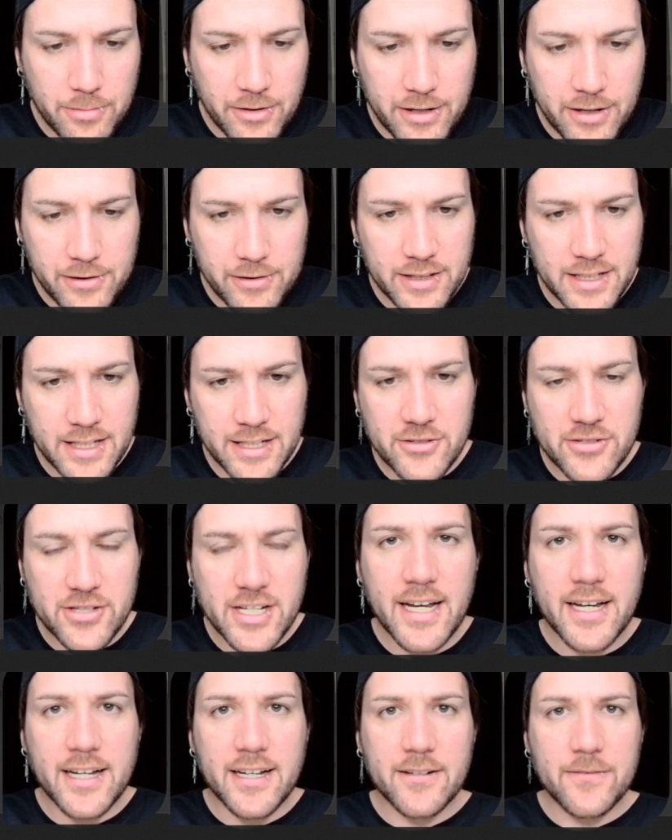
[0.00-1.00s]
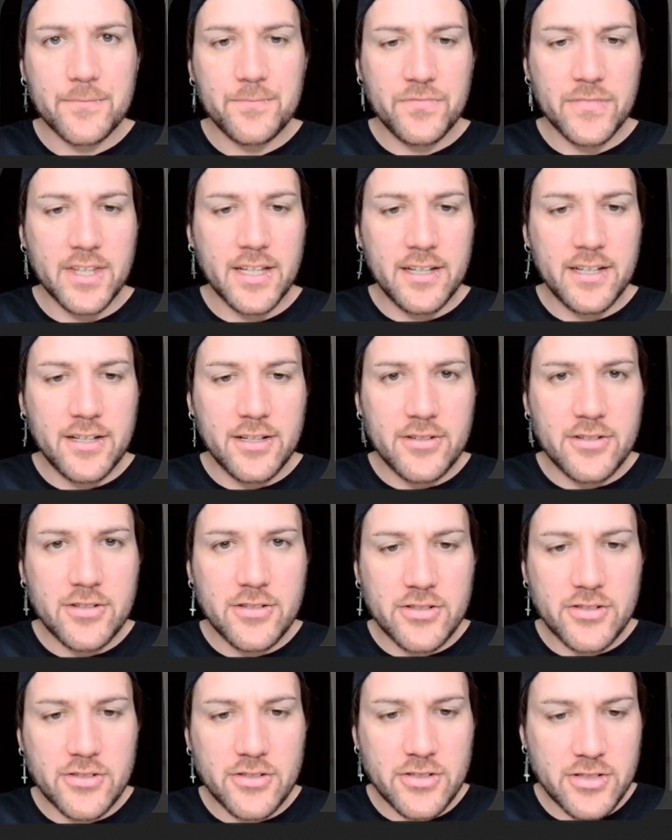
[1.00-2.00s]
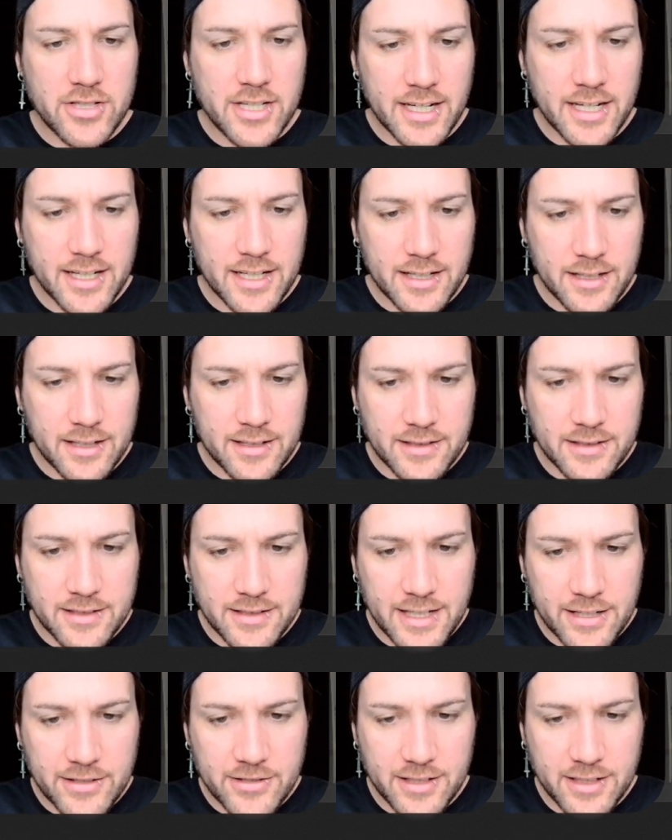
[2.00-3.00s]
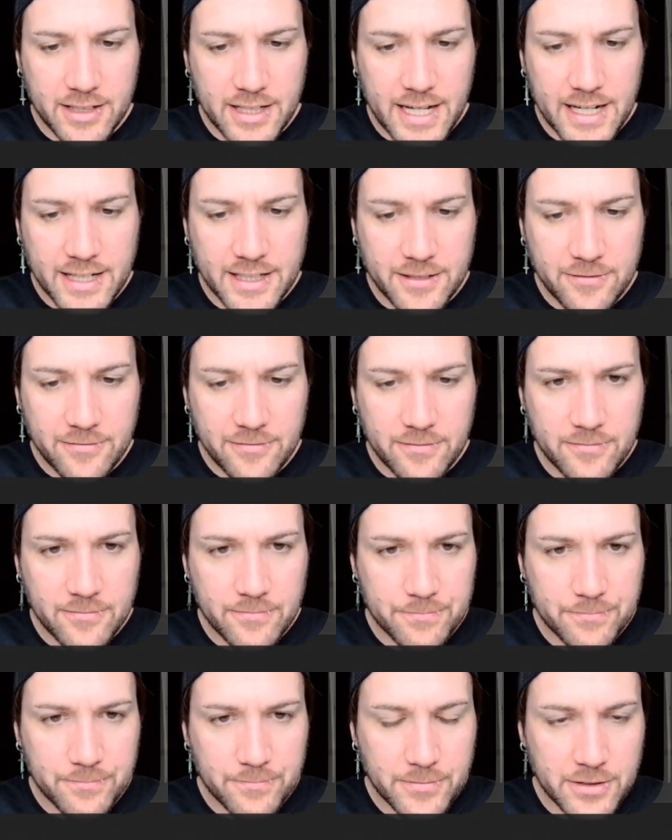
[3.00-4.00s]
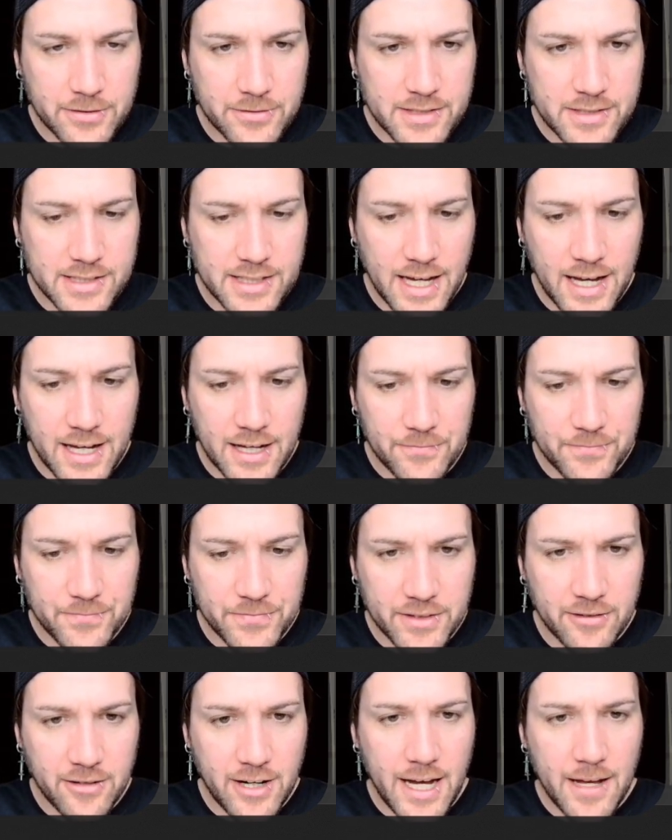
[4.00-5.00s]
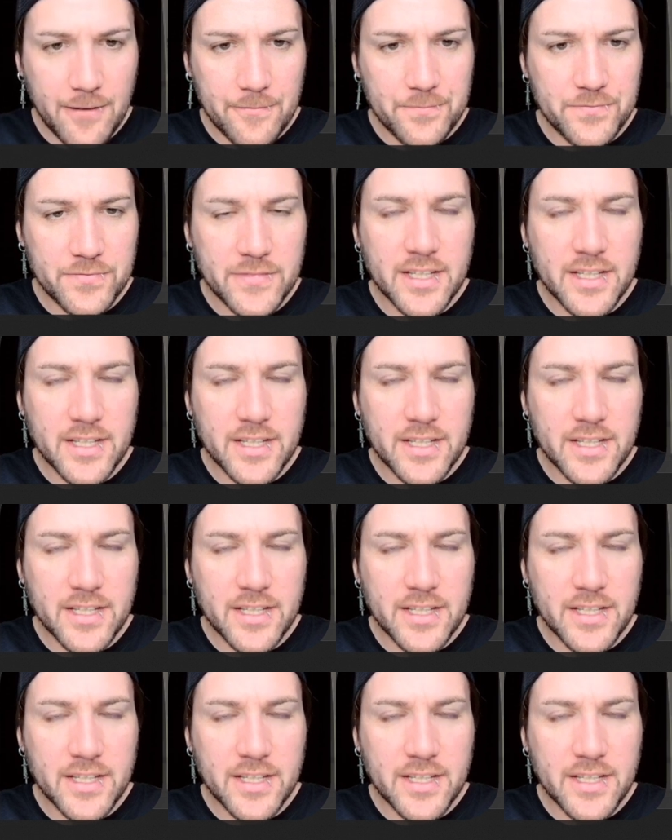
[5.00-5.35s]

bro. Then check. Check detection active. Good start. All right.